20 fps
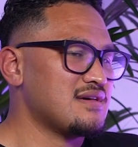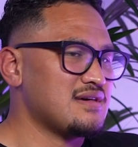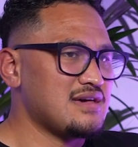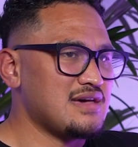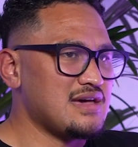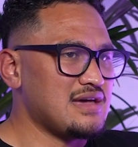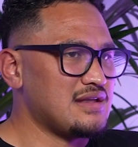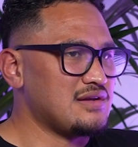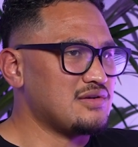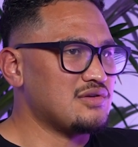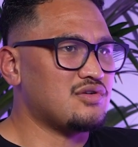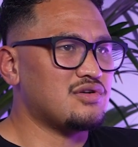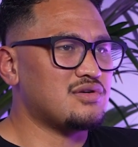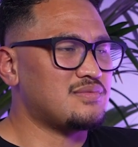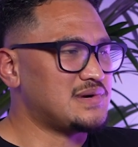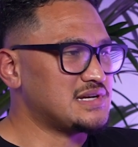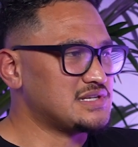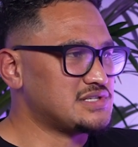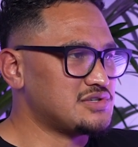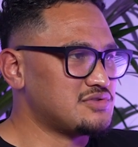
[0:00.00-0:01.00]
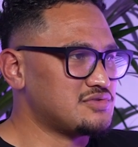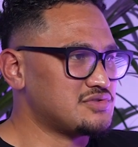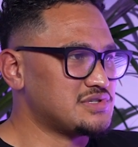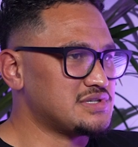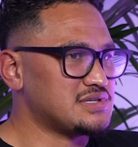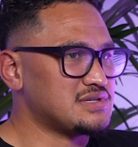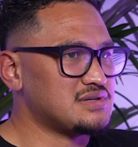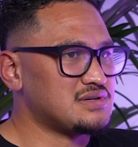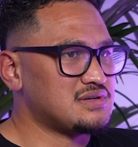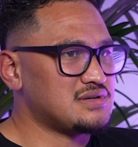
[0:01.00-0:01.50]
and all my
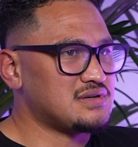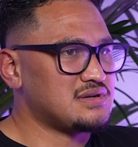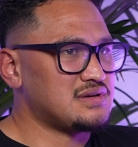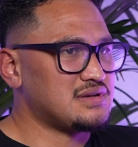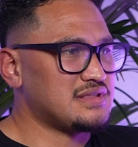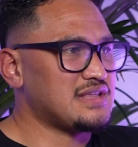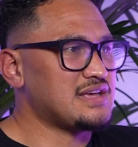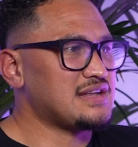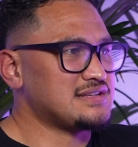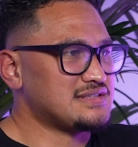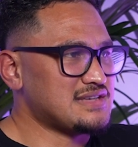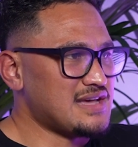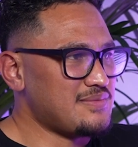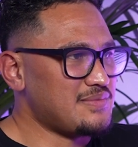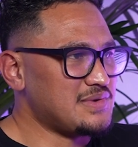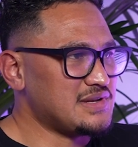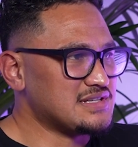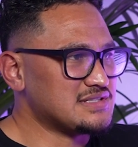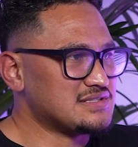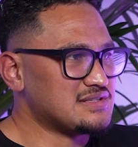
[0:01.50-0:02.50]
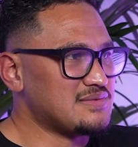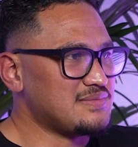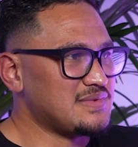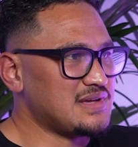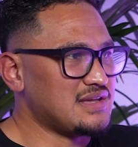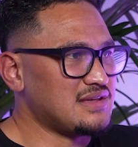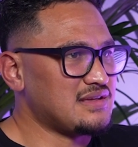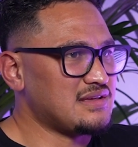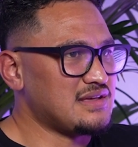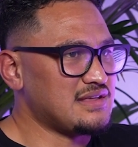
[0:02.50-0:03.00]
children, that is happiness to
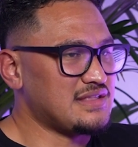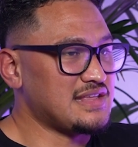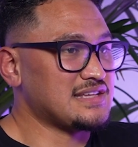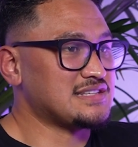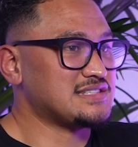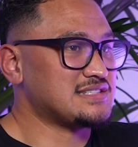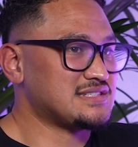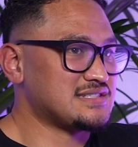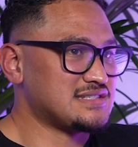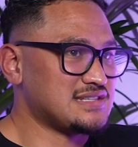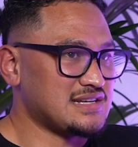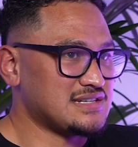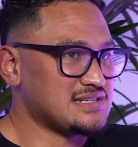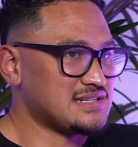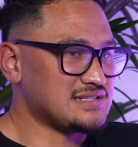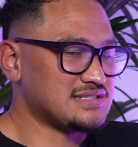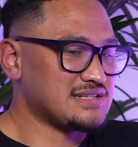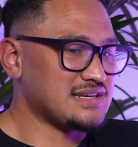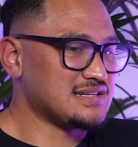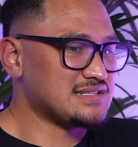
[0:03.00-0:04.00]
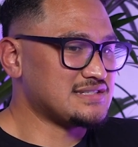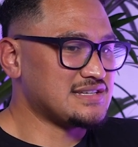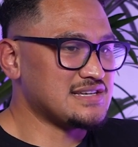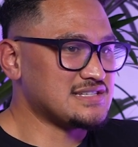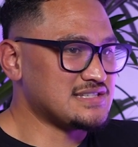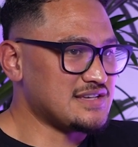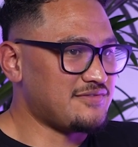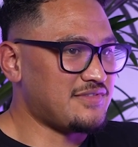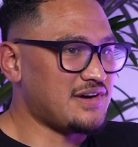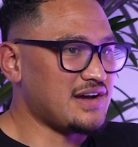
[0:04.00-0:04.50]
me. And that's such a
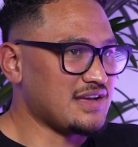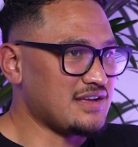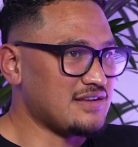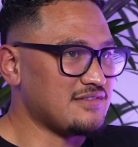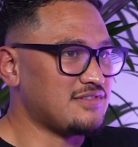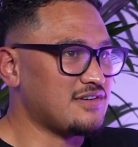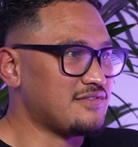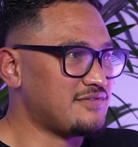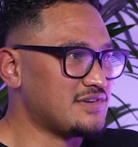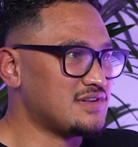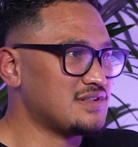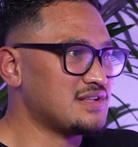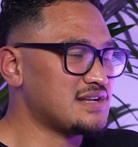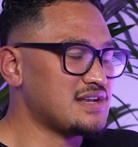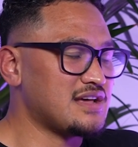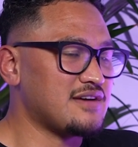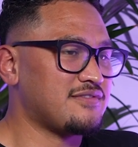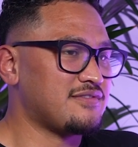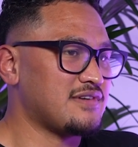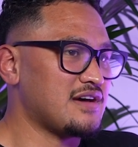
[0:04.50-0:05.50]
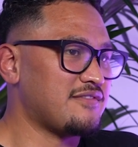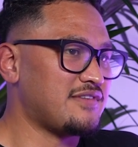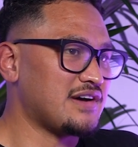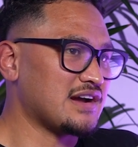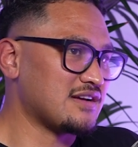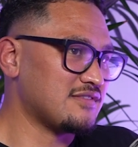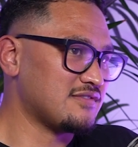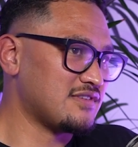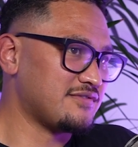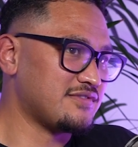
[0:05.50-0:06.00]
success if I can fulfill it. If I
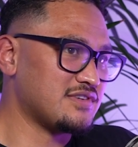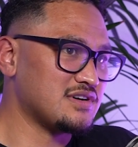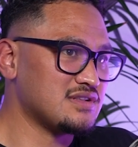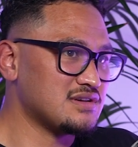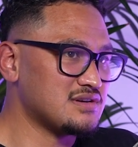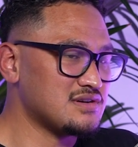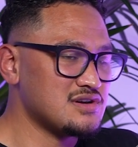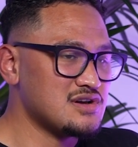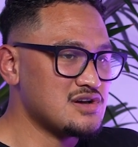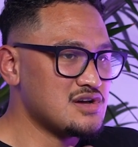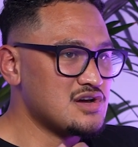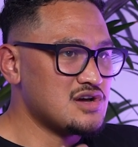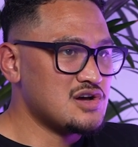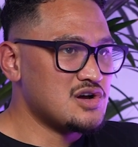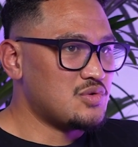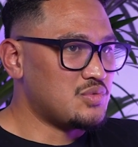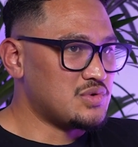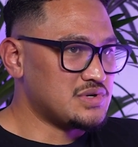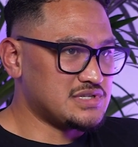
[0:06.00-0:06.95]
can fulfill it with